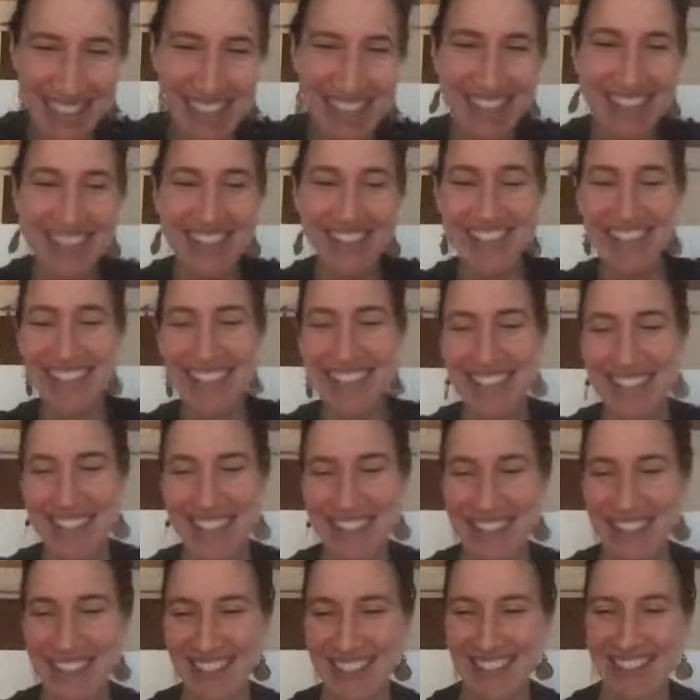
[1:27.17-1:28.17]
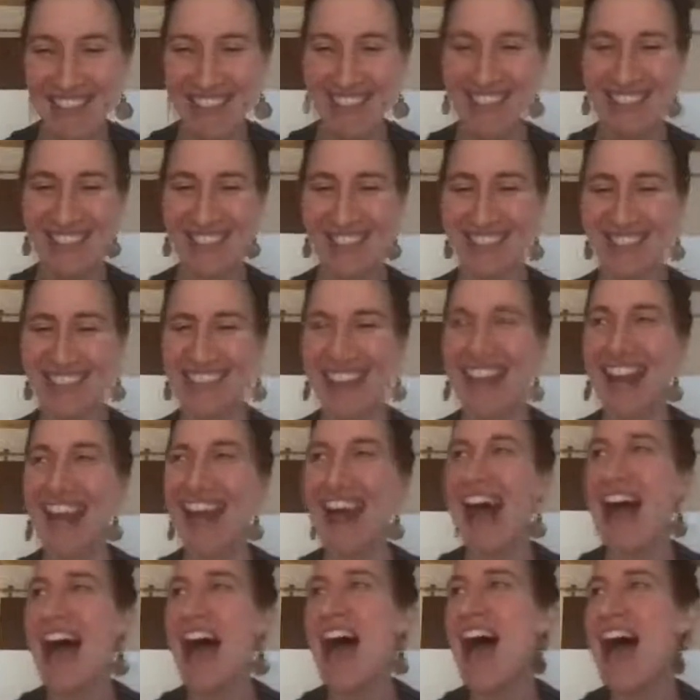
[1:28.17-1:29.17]
Nice to see you here.
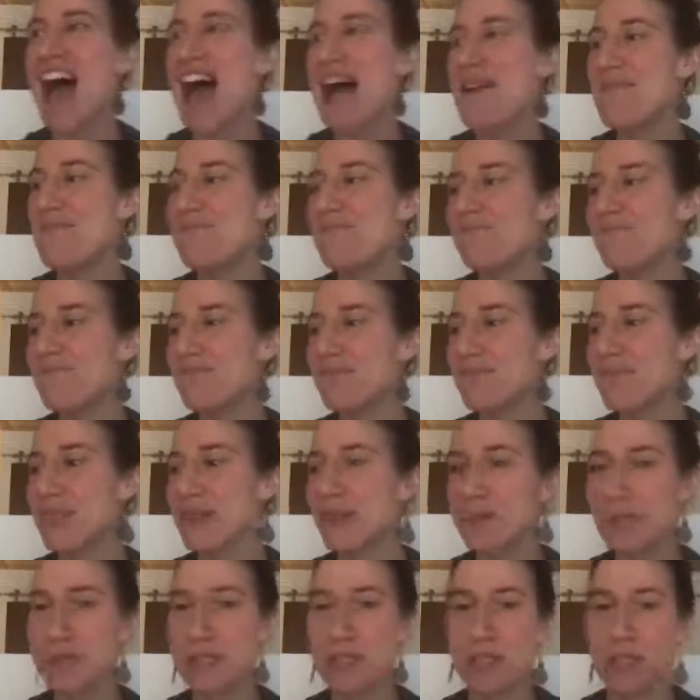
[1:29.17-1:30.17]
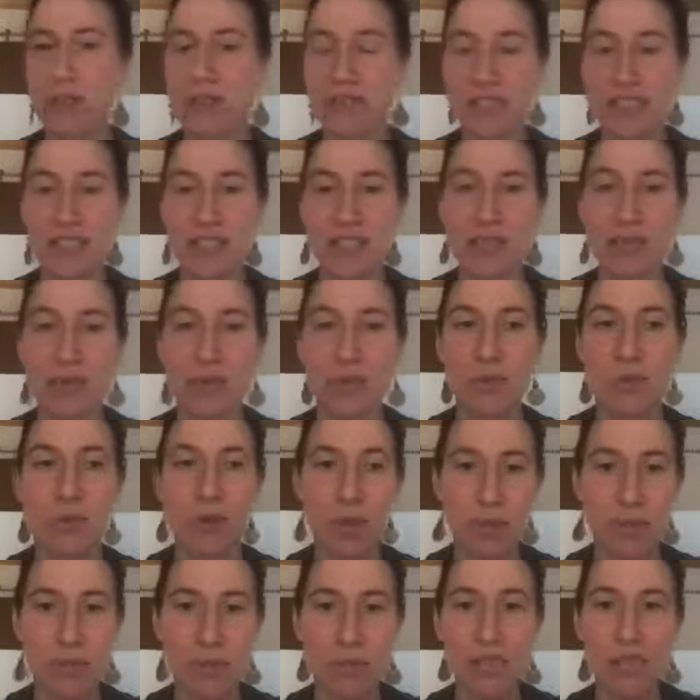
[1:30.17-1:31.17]
Oh, complete
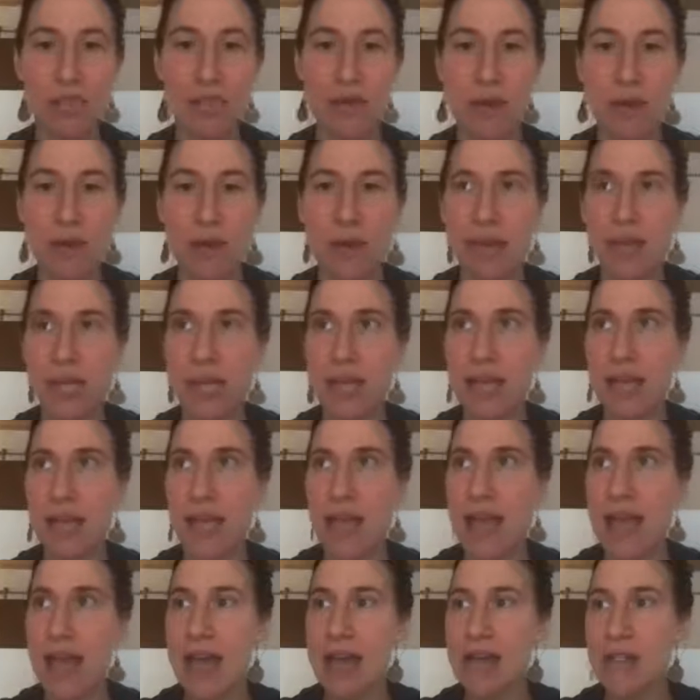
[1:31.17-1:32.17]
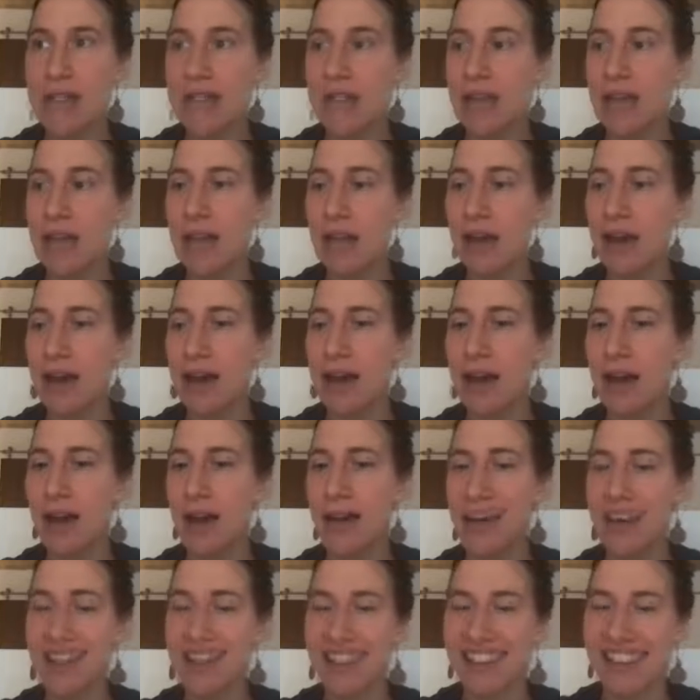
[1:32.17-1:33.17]
trust is a complete awakening,
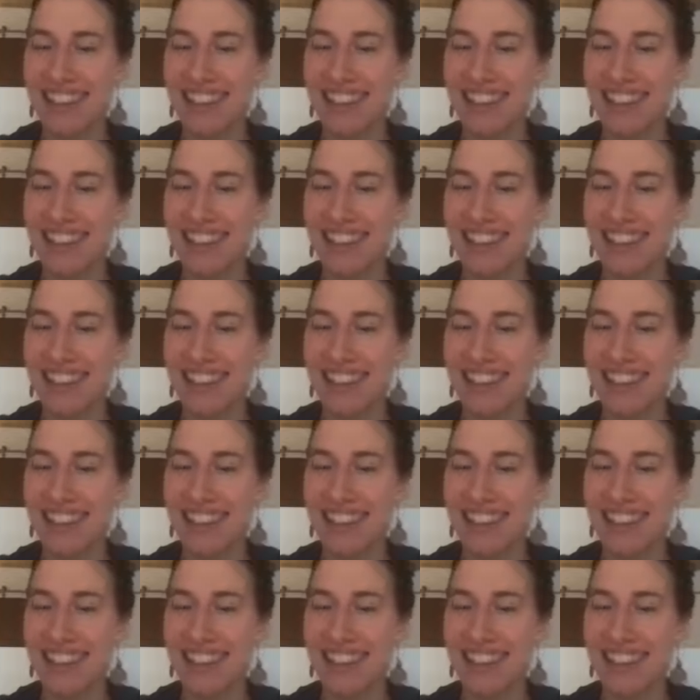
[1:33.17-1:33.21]
and